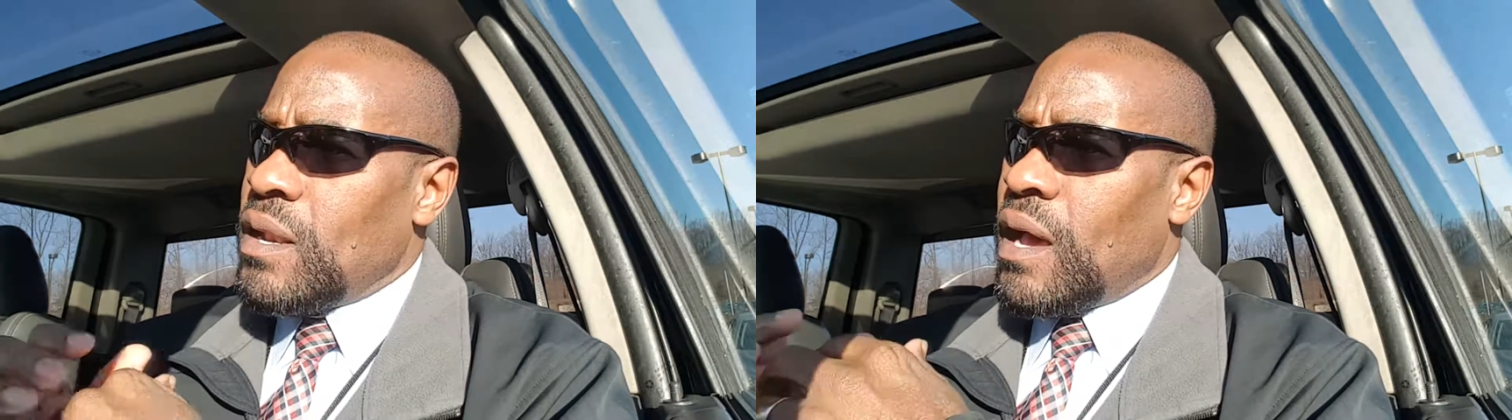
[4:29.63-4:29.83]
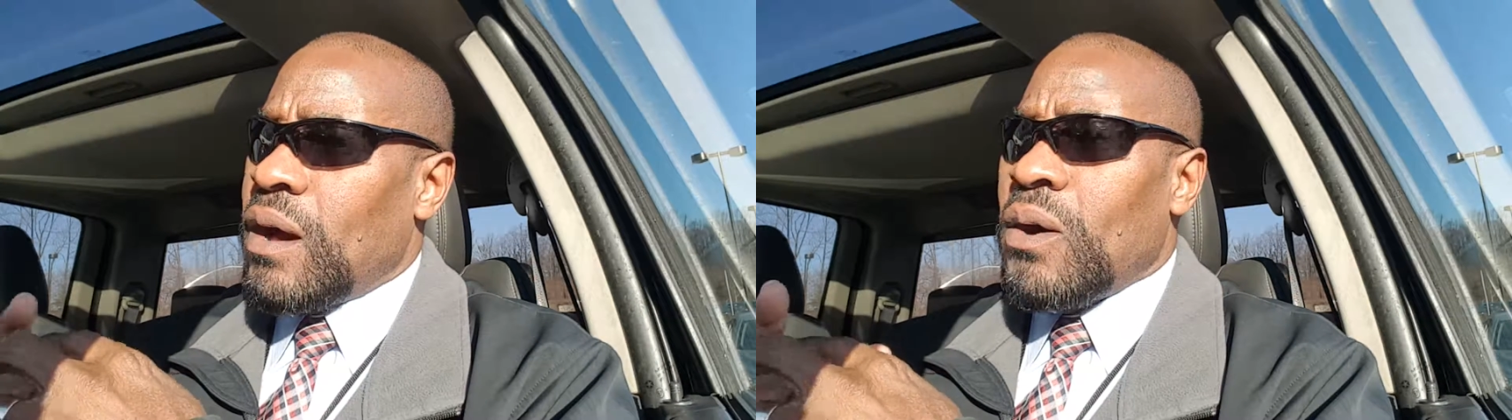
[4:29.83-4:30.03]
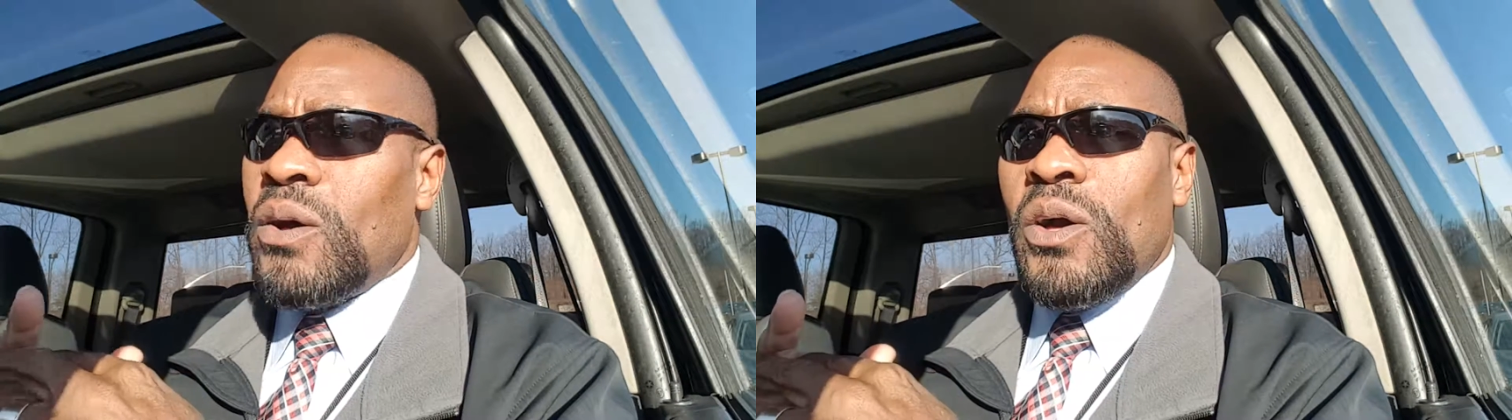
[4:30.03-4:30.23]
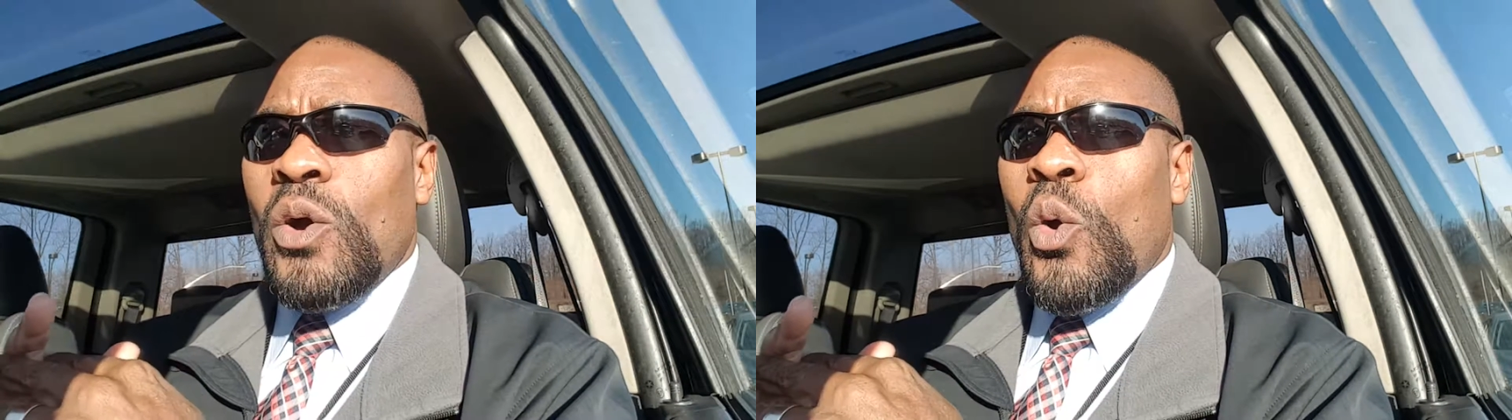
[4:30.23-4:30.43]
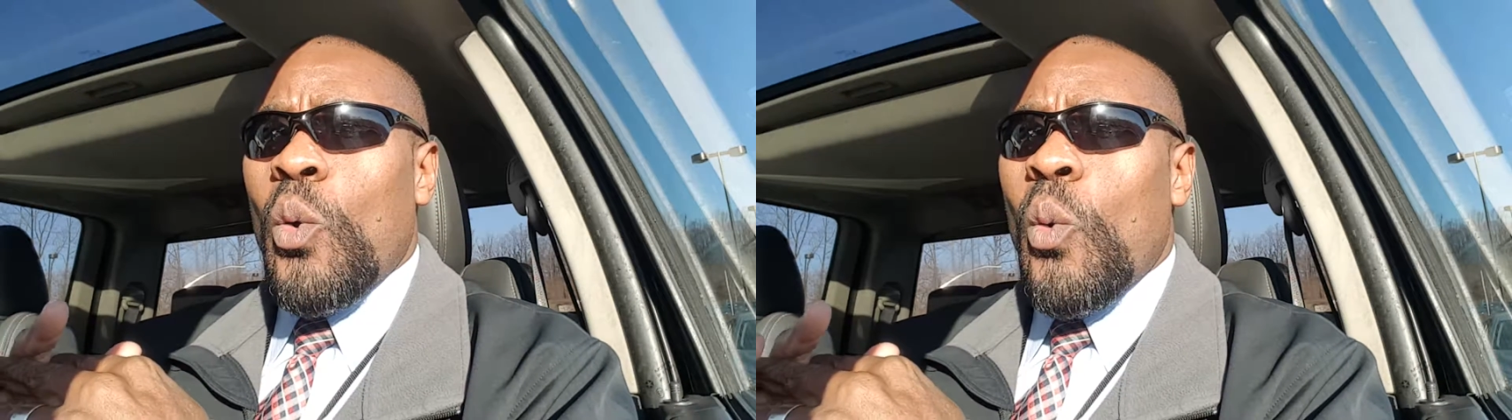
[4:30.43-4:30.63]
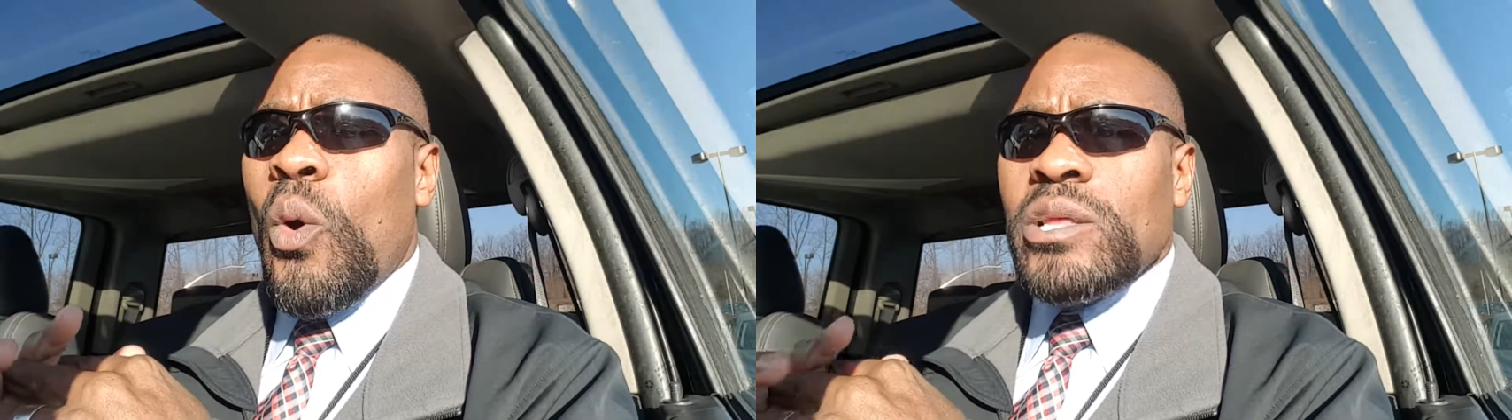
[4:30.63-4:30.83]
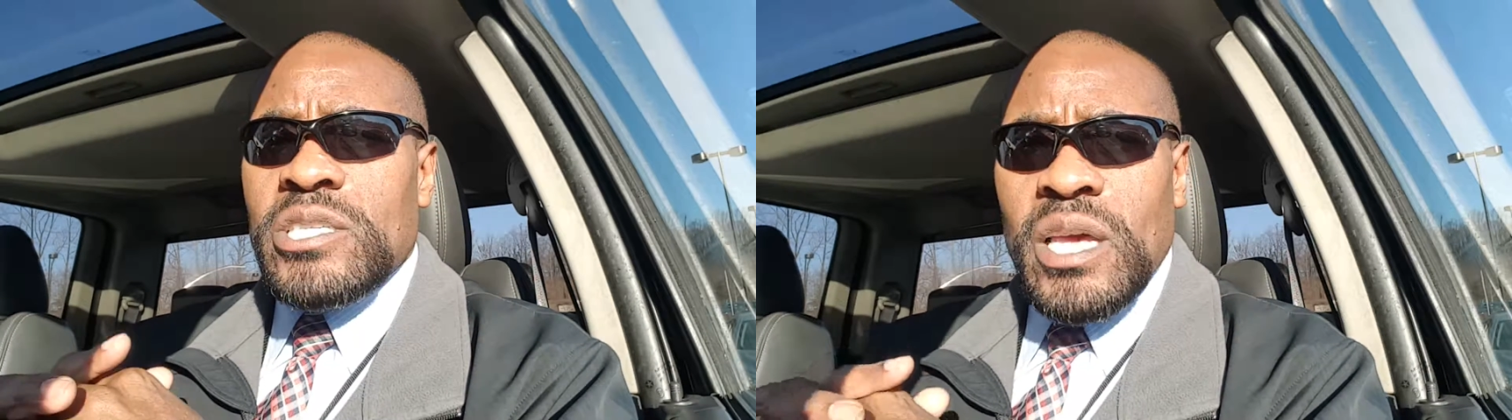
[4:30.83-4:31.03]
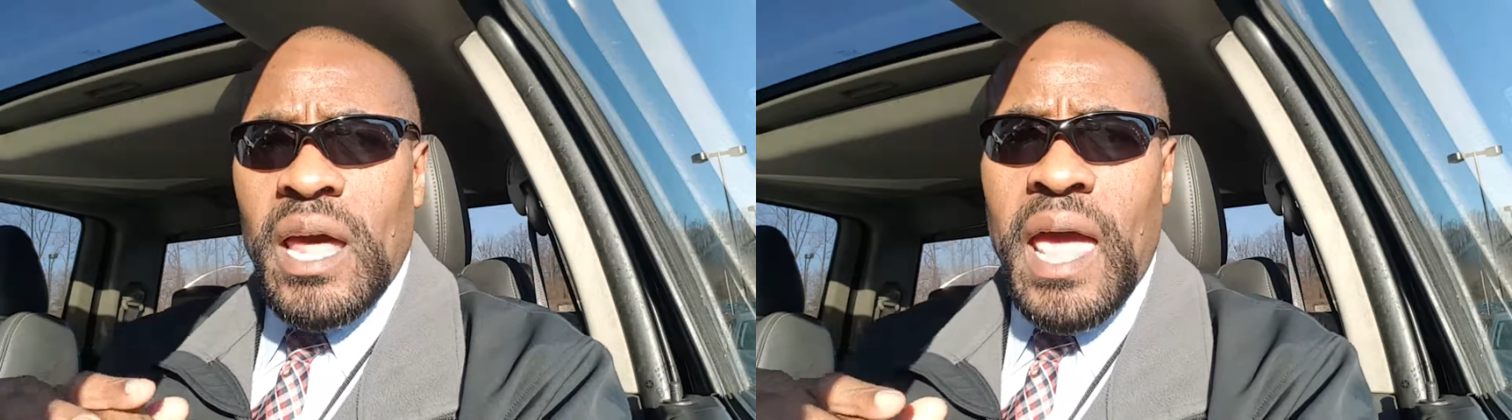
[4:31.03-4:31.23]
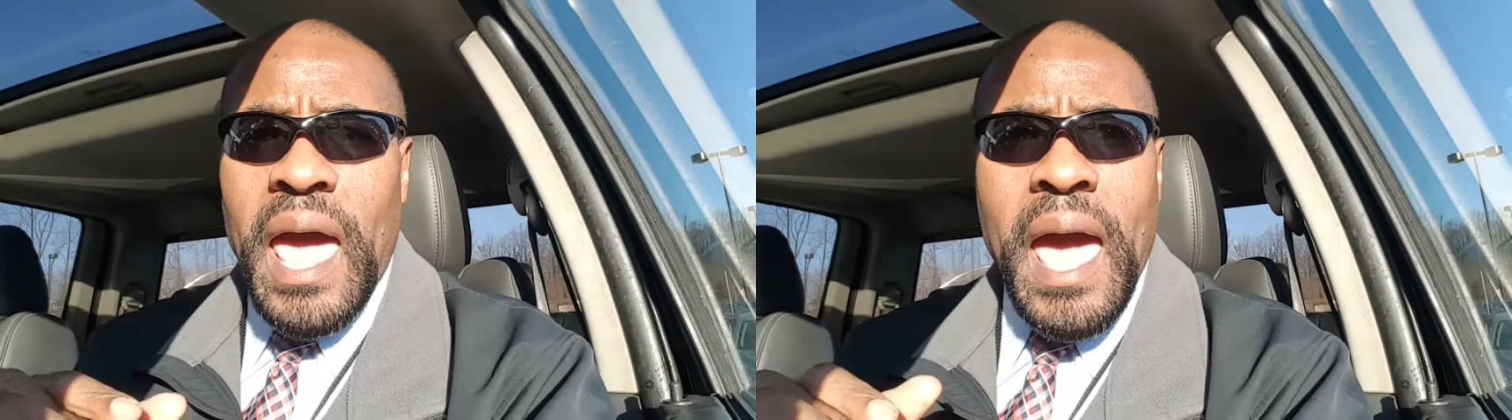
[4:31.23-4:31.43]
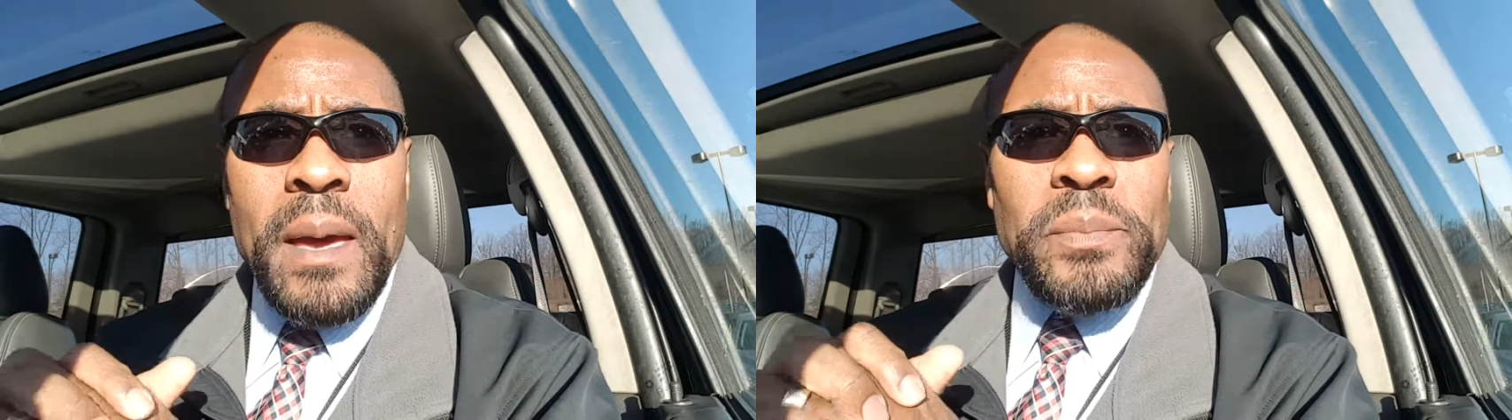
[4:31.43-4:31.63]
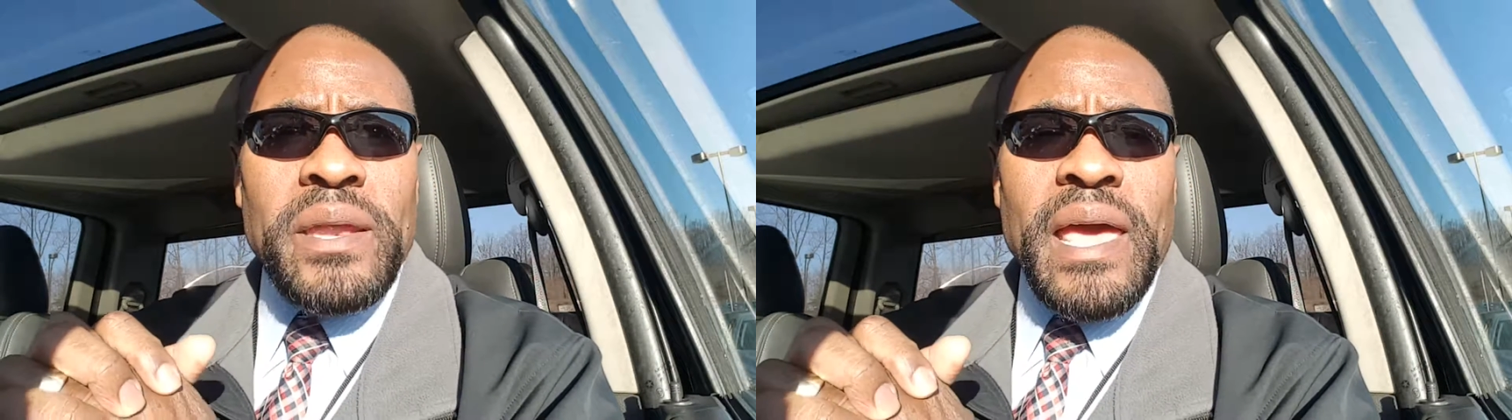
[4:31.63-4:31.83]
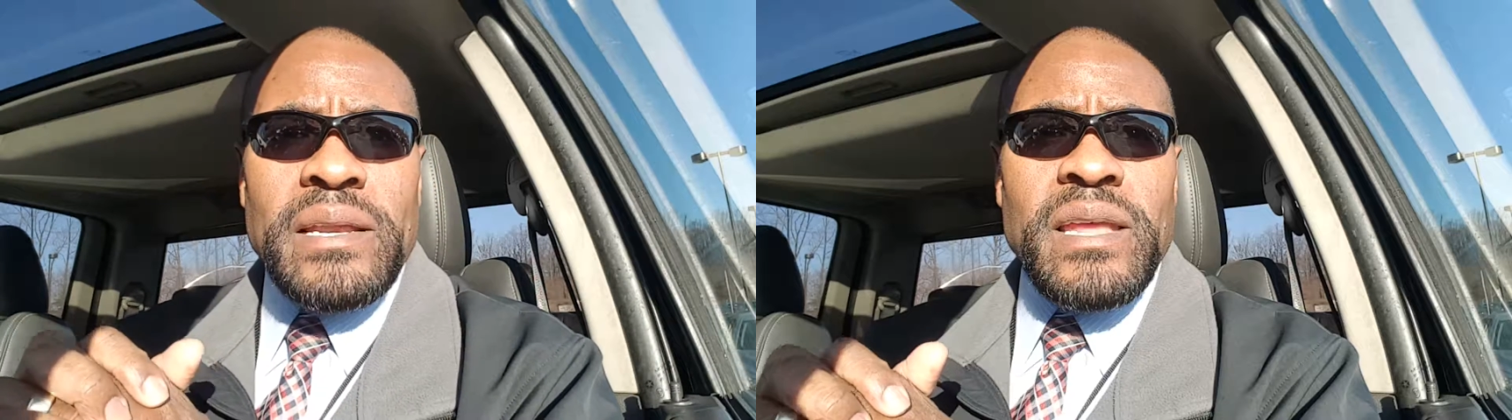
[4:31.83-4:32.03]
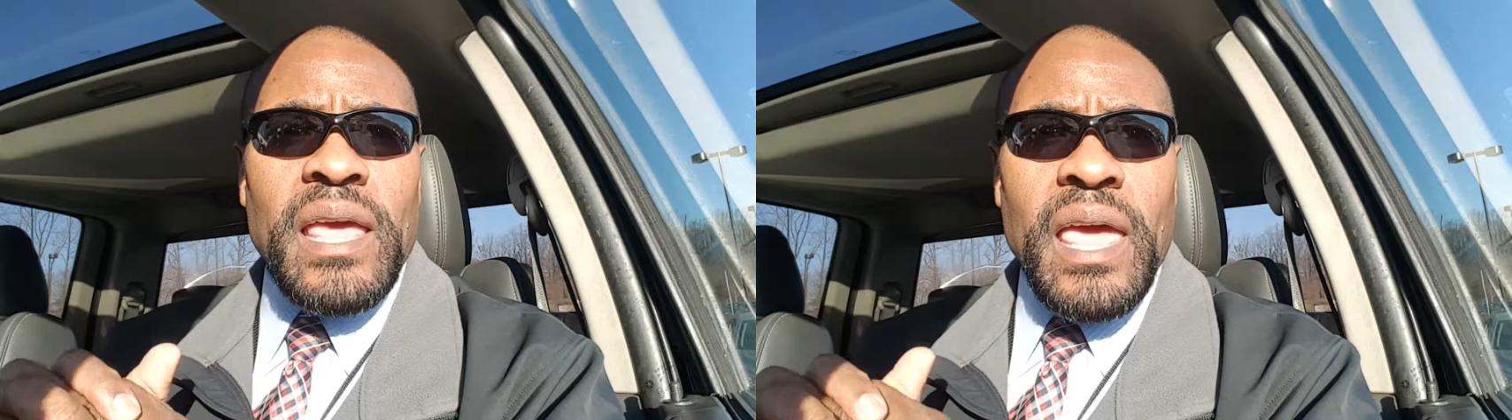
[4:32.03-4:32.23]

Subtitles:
Now, what's going to happen at the